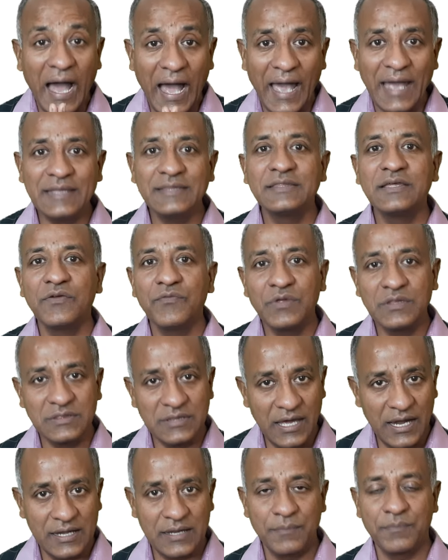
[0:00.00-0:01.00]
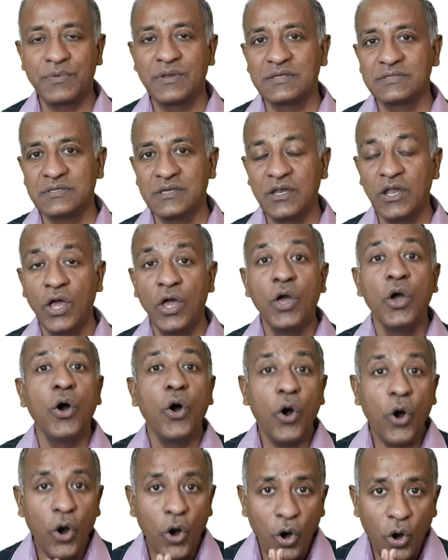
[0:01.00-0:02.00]
either with that appraiser,
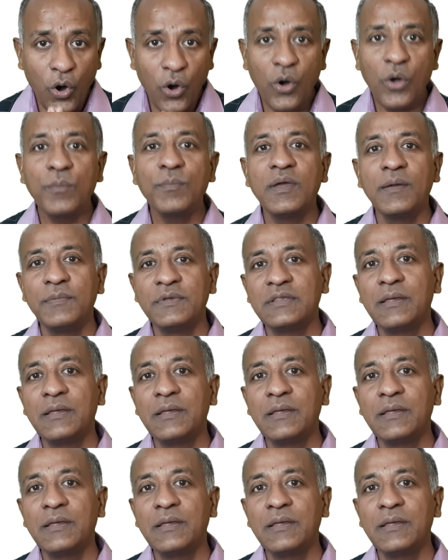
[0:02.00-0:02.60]
or maybe